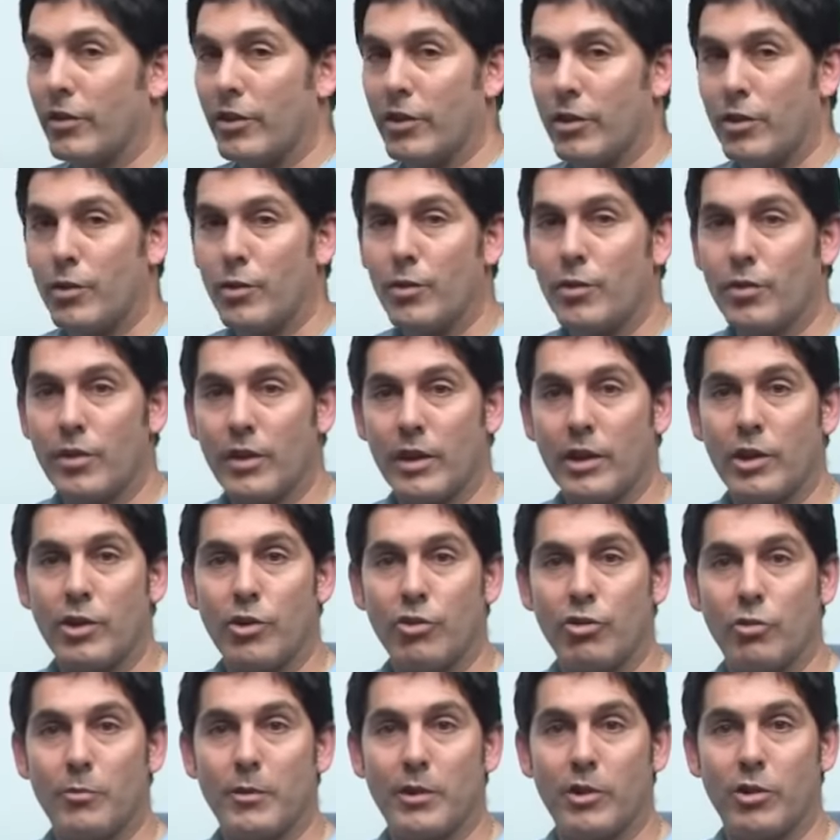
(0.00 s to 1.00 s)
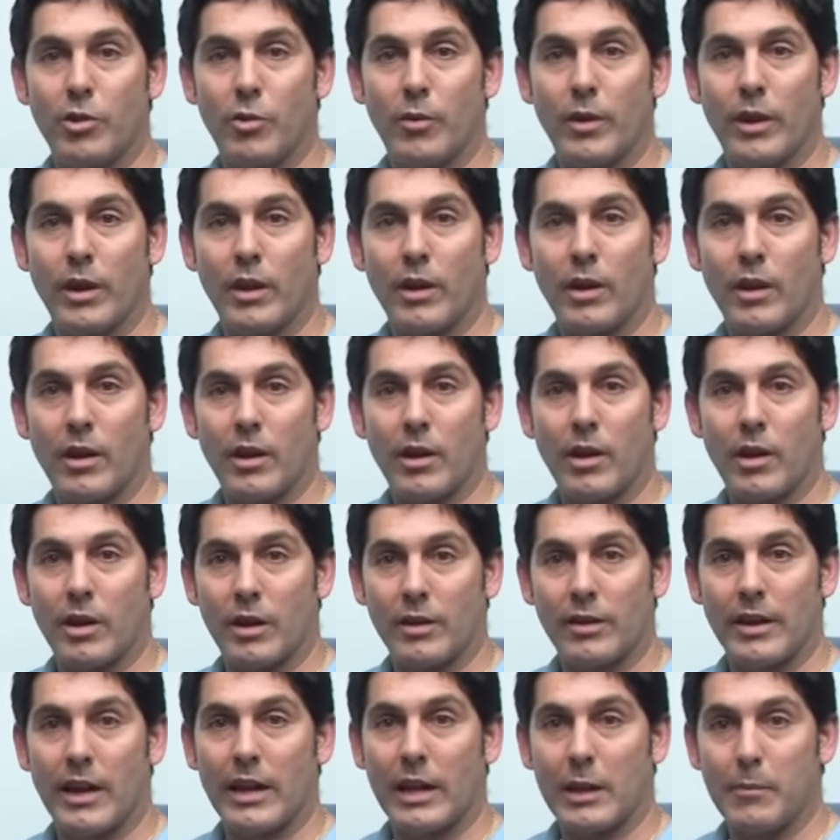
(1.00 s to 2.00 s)
that you think you should be doing on
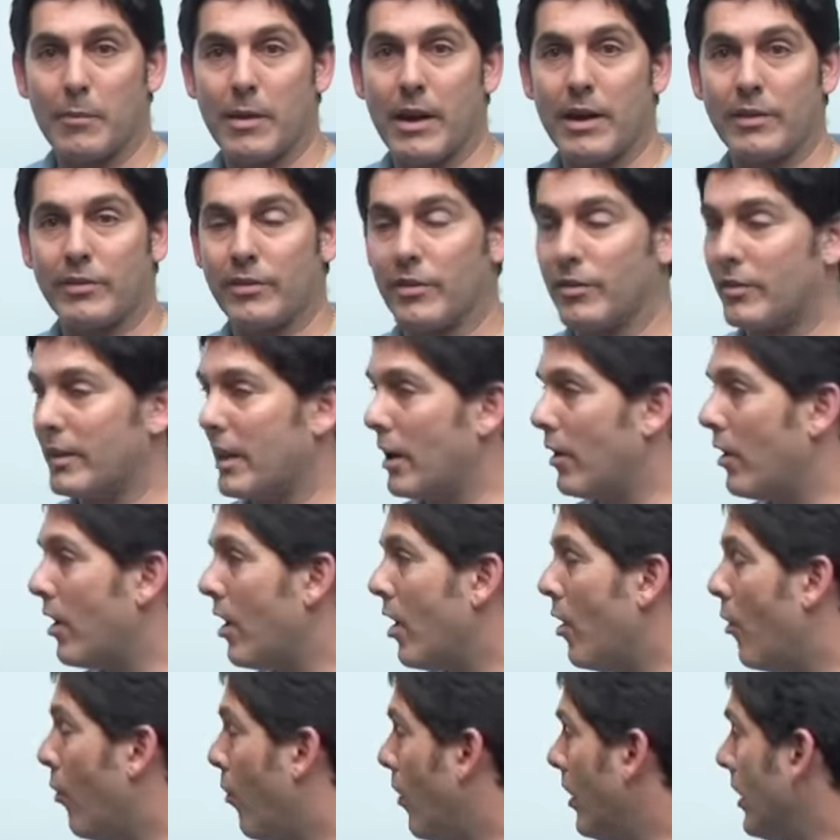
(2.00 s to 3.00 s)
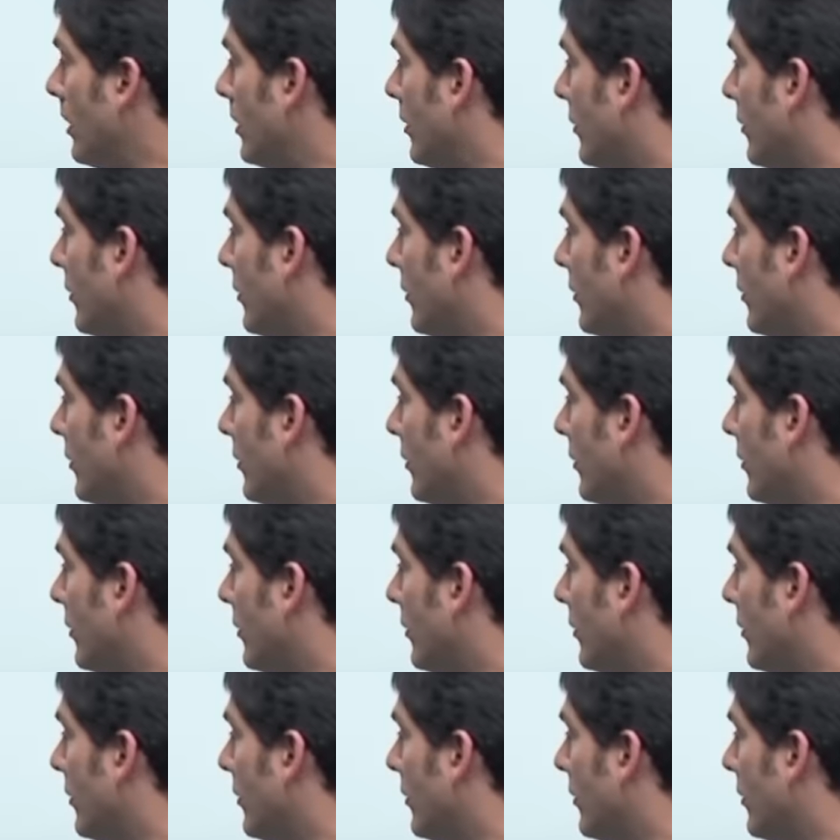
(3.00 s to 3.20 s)
a daily basis? Now, one of